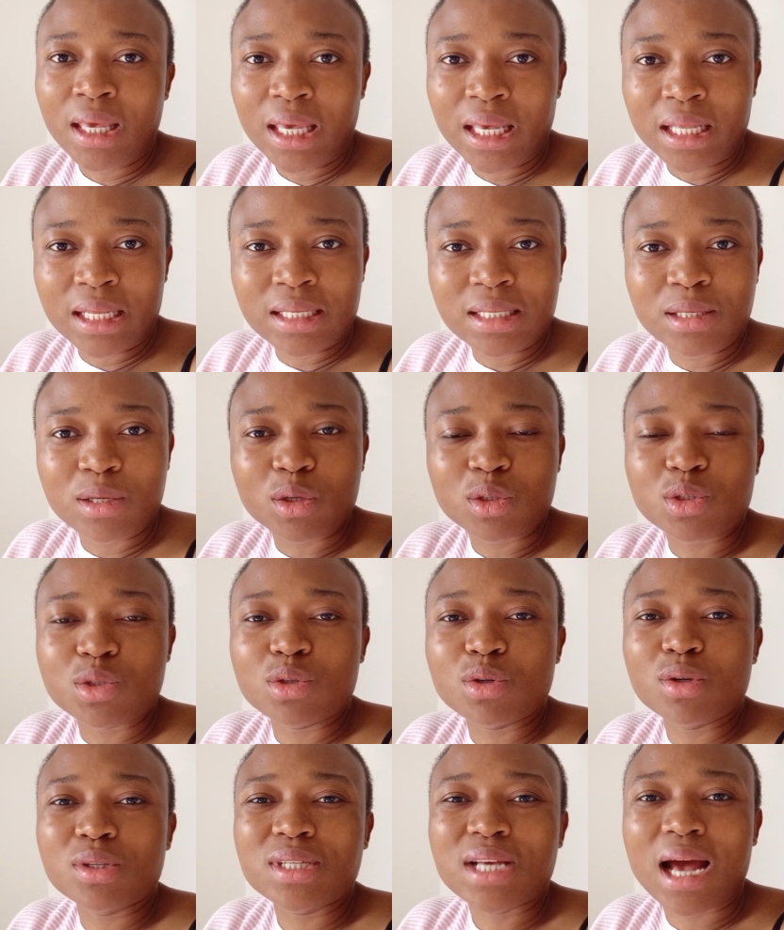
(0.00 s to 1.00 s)
it does
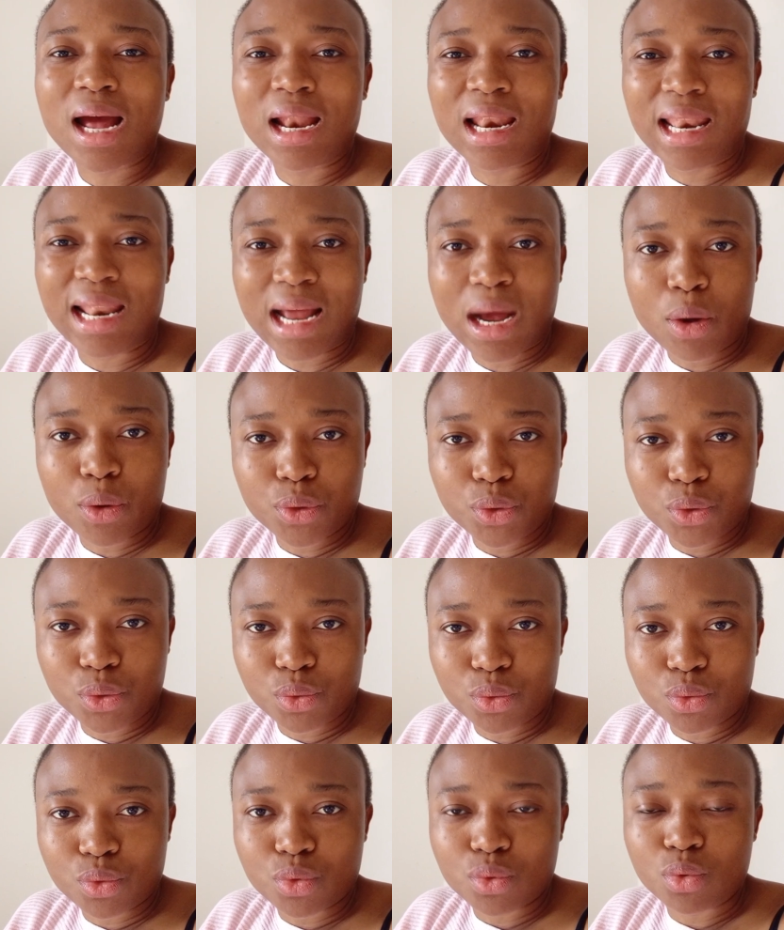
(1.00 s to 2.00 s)
not allow
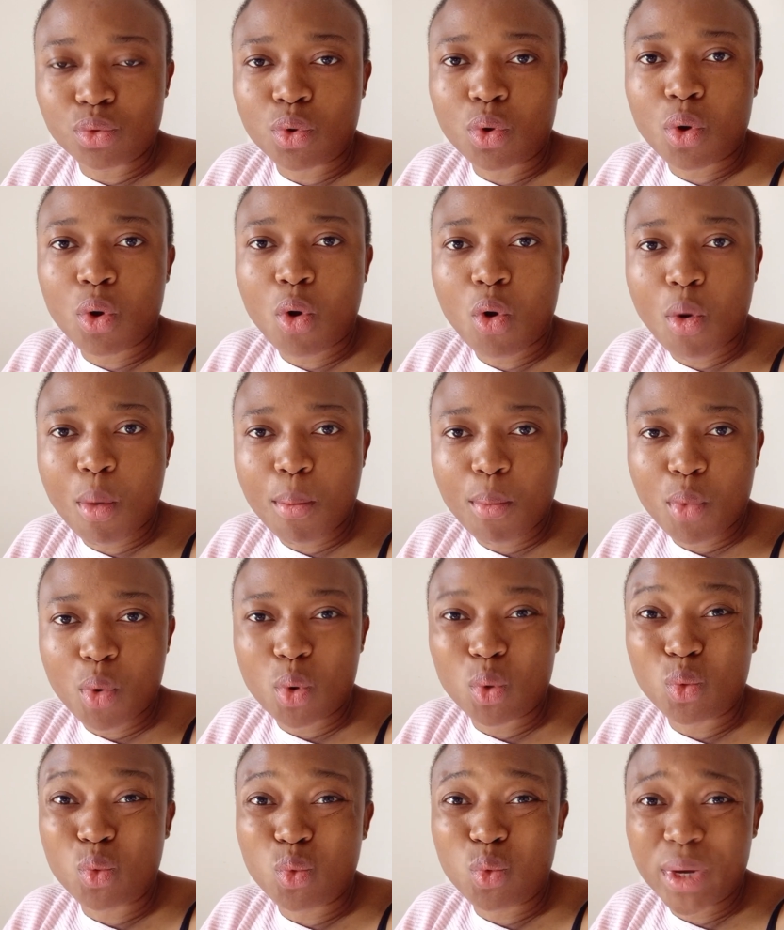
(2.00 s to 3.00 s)
you to come
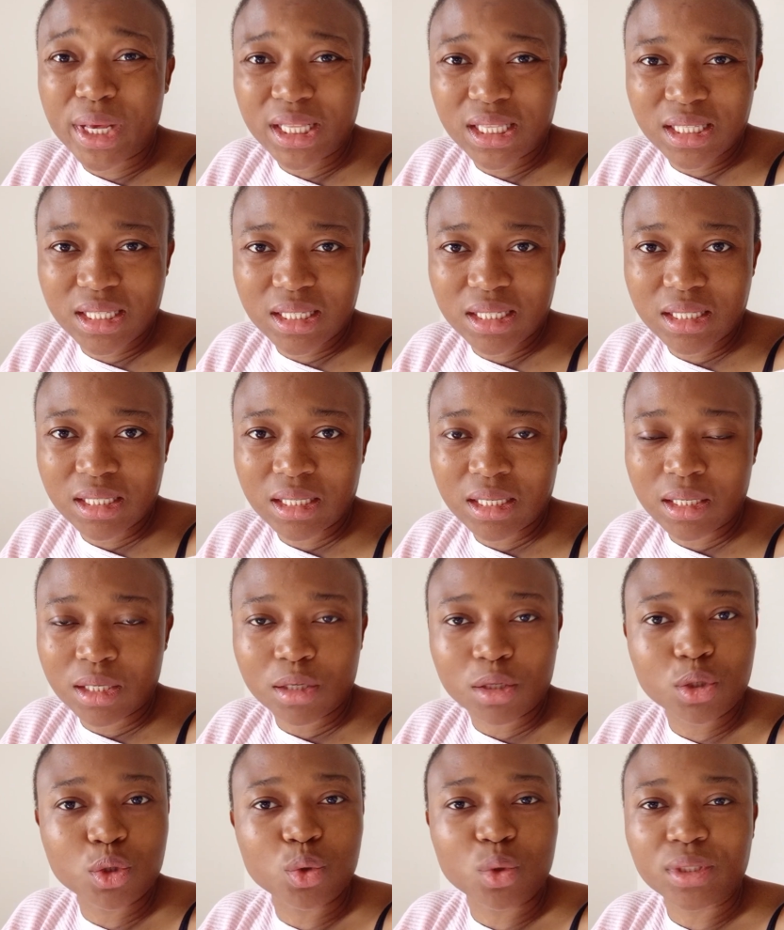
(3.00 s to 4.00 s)
with
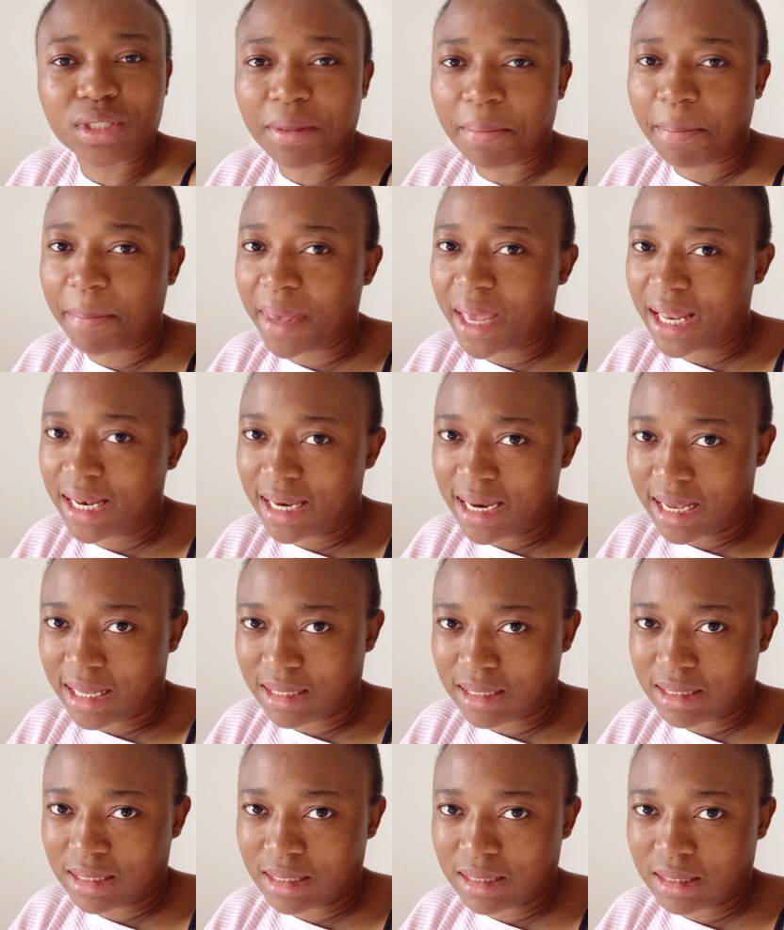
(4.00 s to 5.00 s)
your
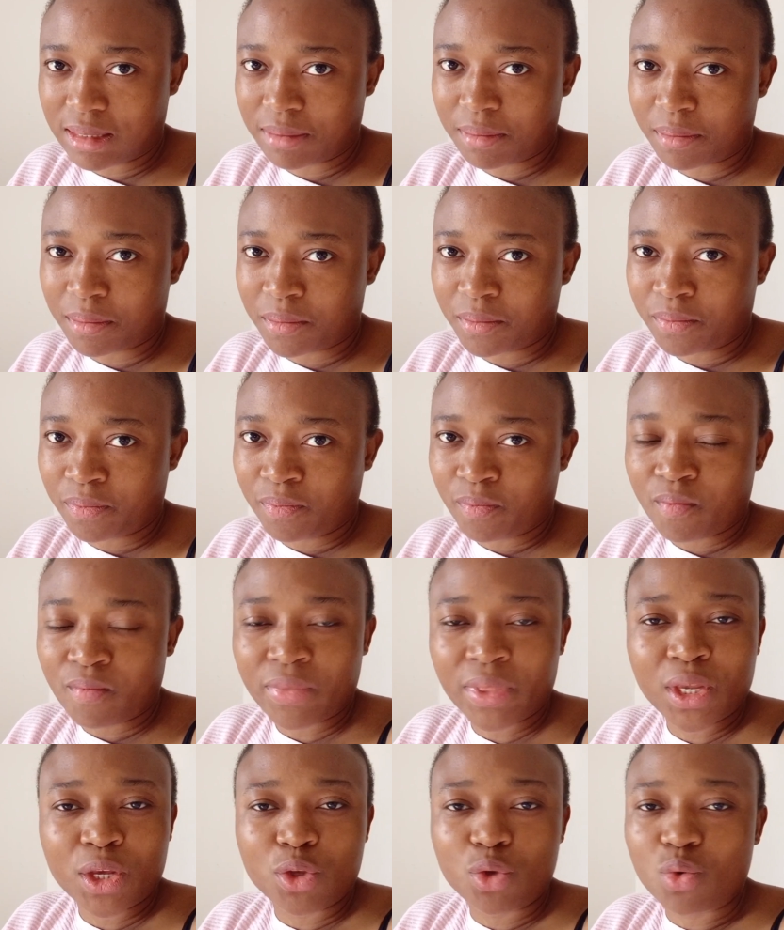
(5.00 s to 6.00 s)
dependents.
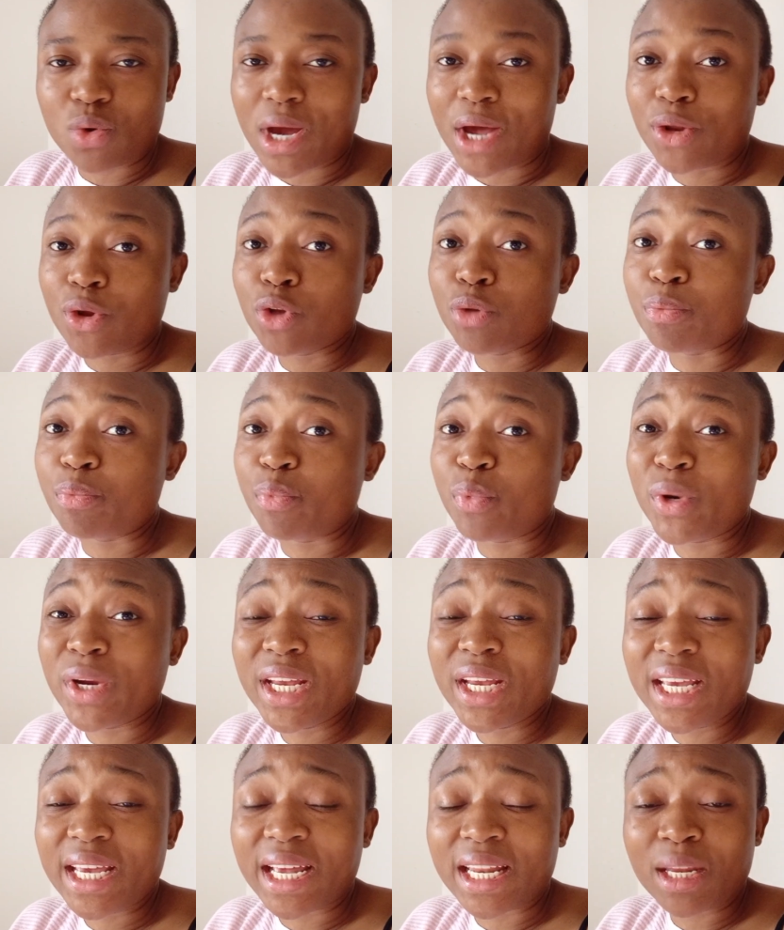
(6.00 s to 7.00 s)
You cannot
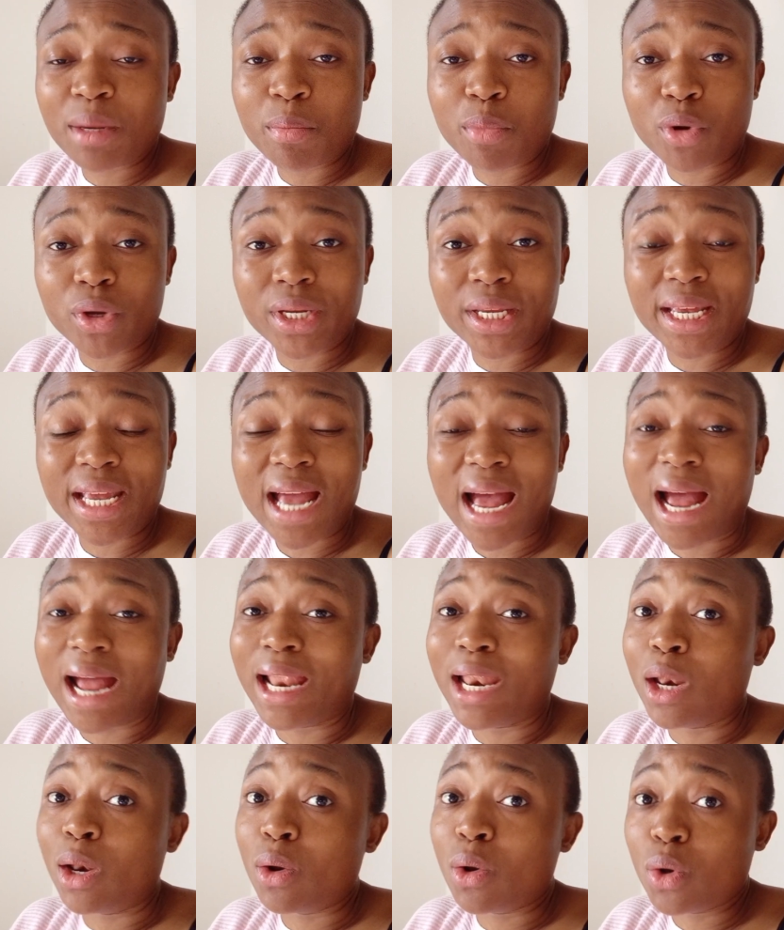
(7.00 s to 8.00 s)
bring anybody
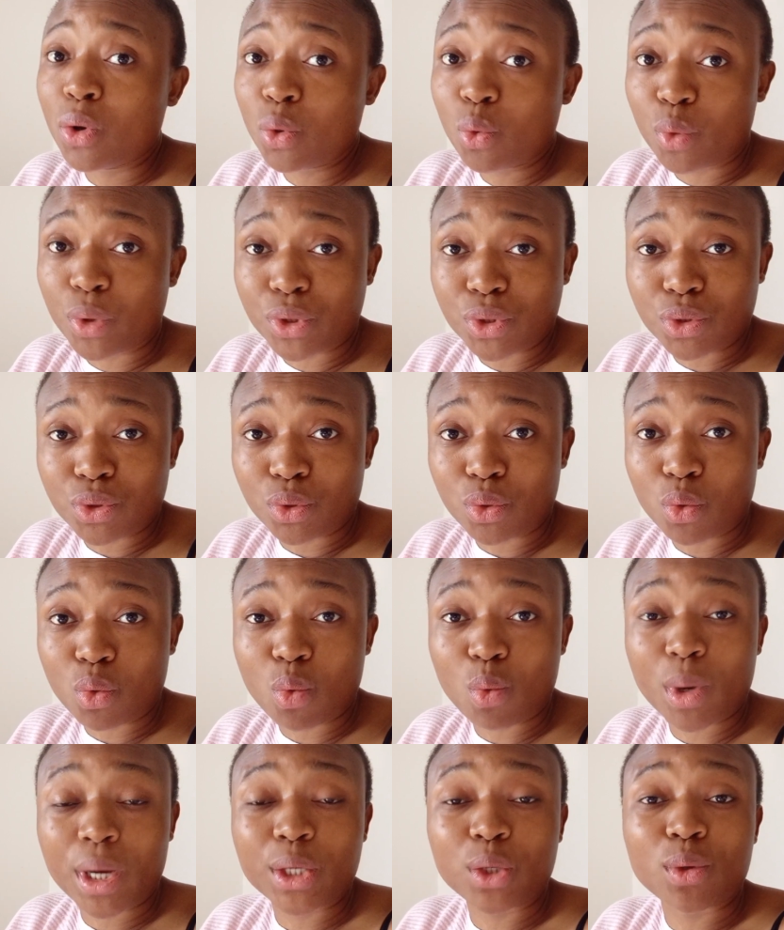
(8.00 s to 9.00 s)
along with
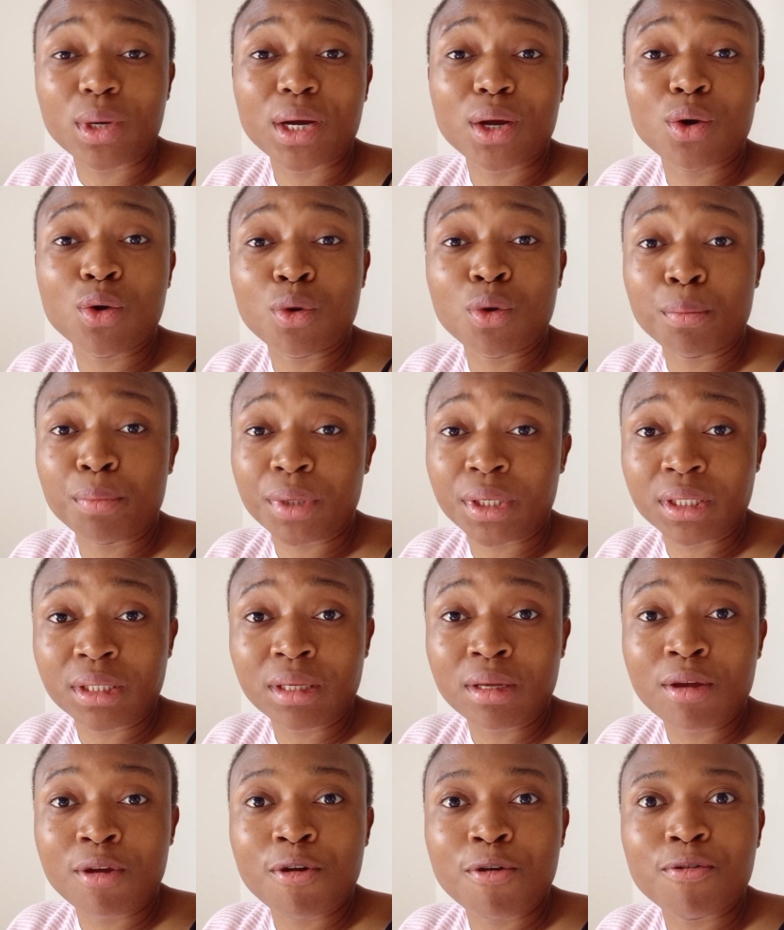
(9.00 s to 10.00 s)
you while you are coming
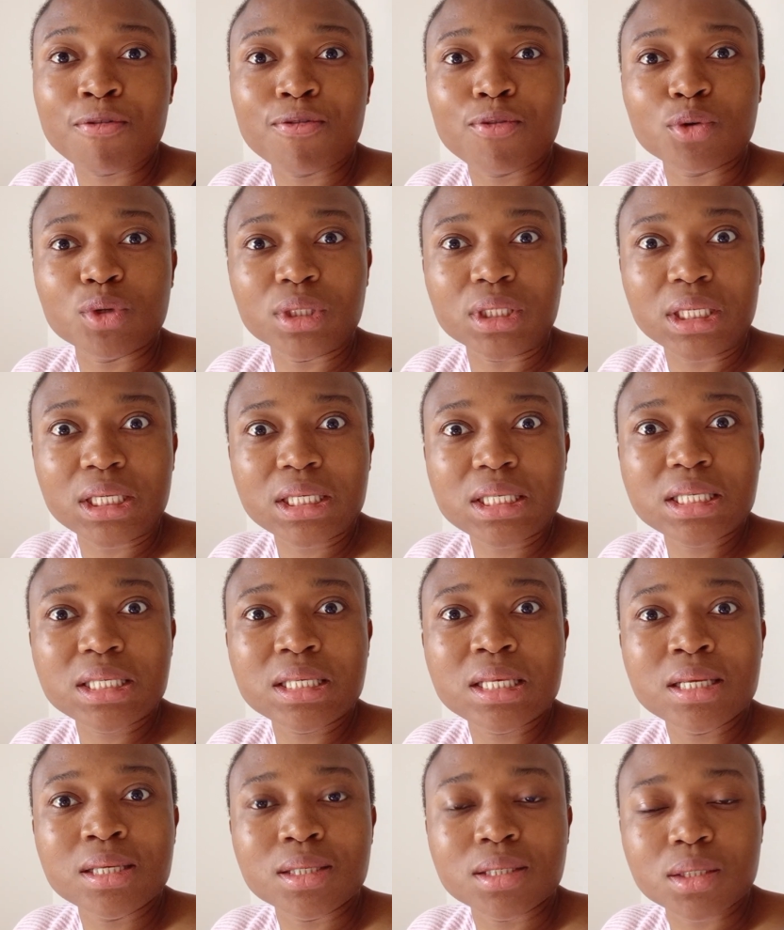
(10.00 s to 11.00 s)
for this
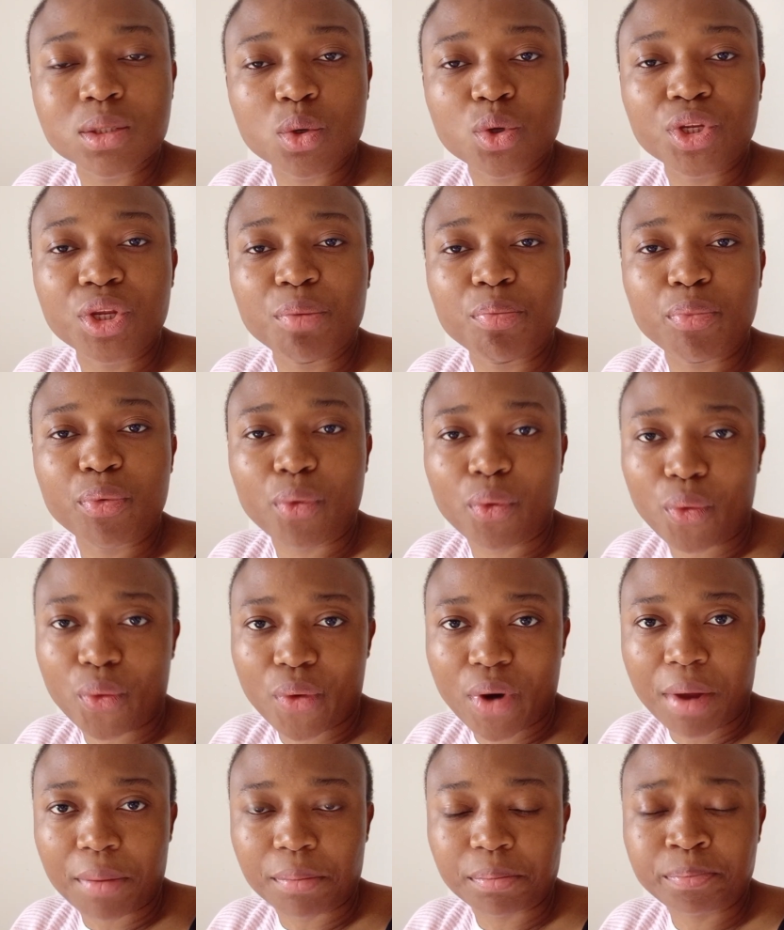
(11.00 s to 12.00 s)
study
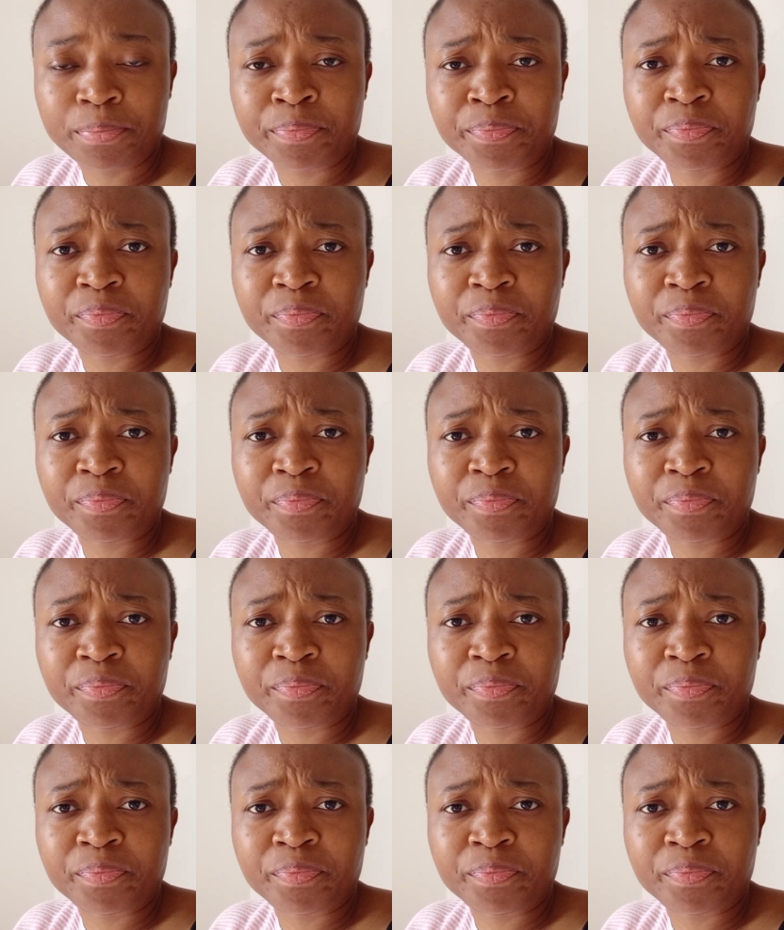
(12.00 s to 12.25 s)
program.